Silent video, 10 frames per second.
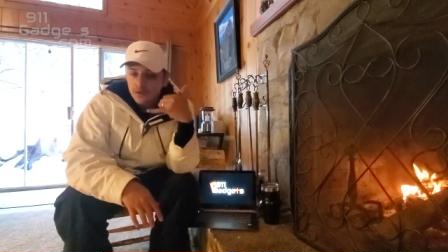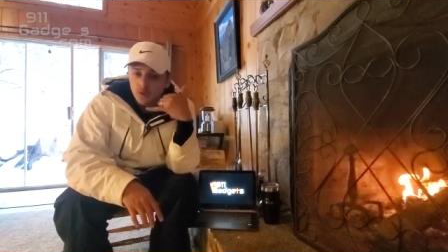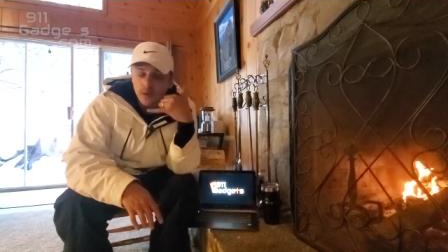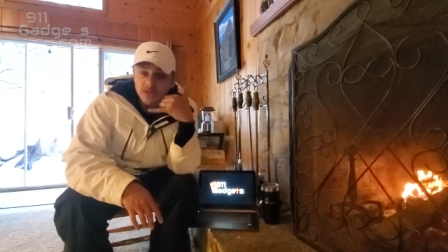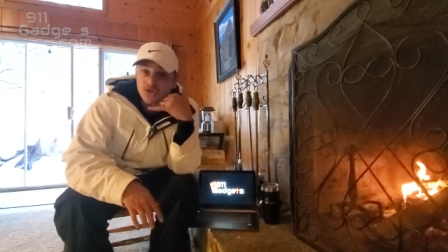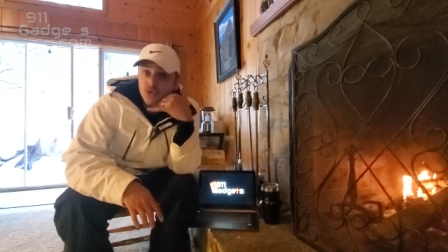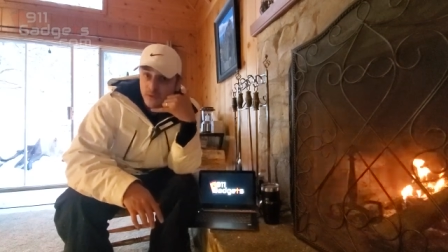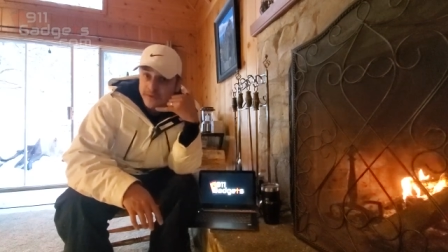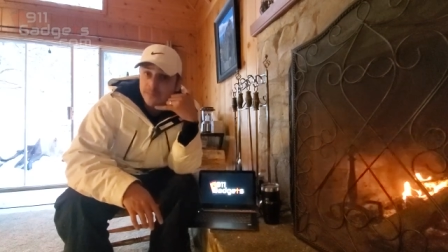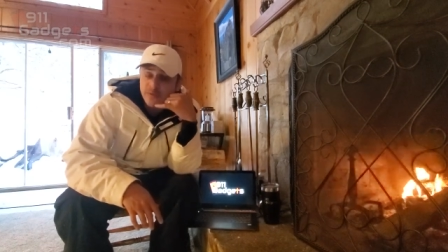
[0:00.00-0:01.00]
you want to
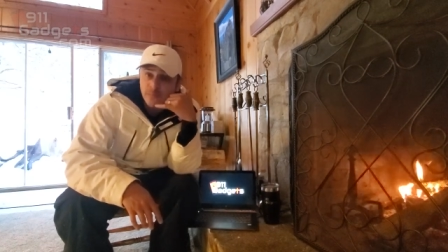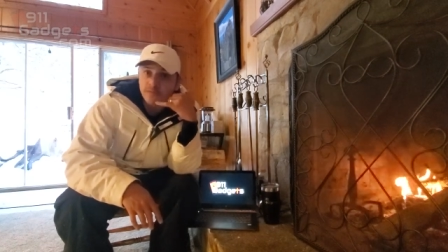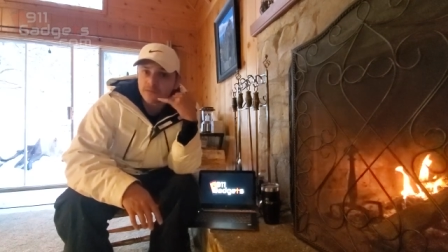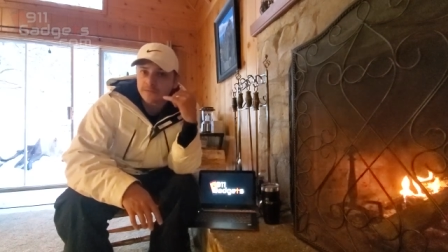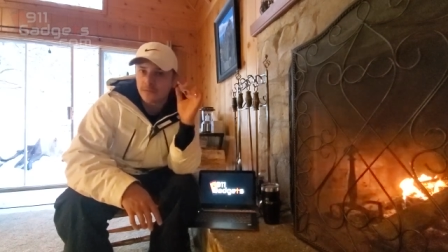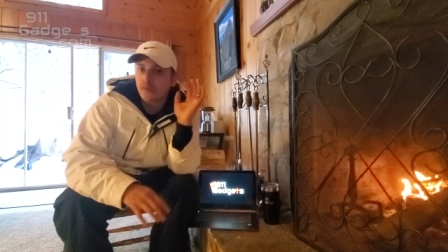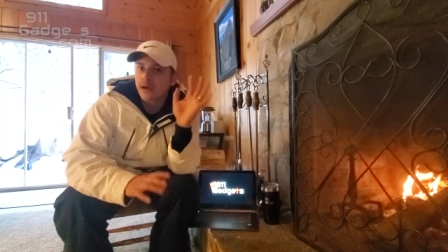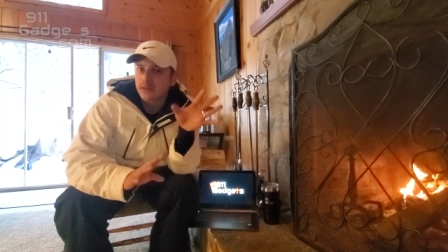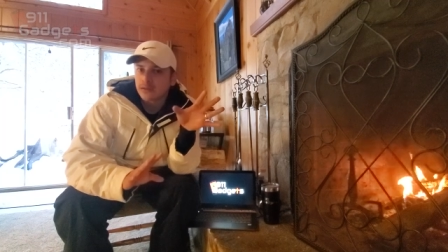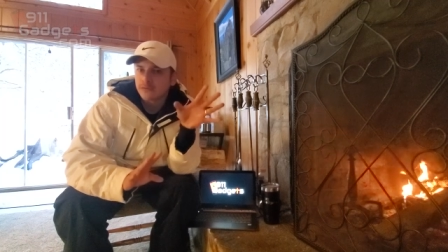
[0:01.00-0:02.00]
screen people over the phone,
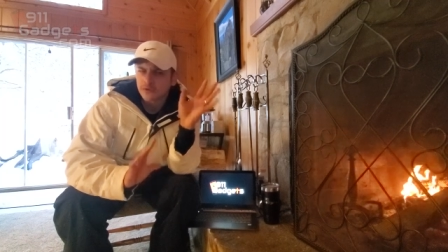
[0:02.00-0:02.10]
kind of.